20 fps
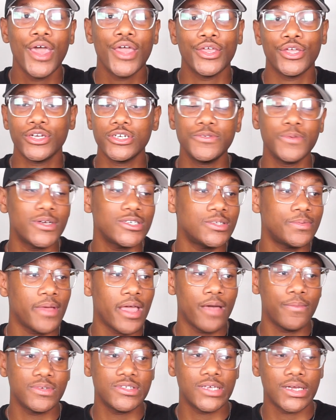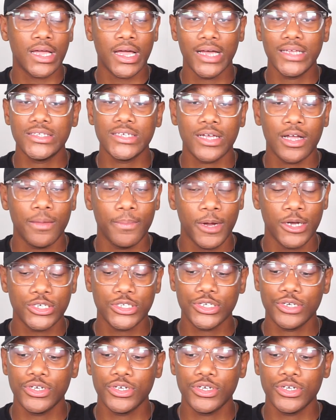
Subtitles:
You're supposed to be able to cut to commercial.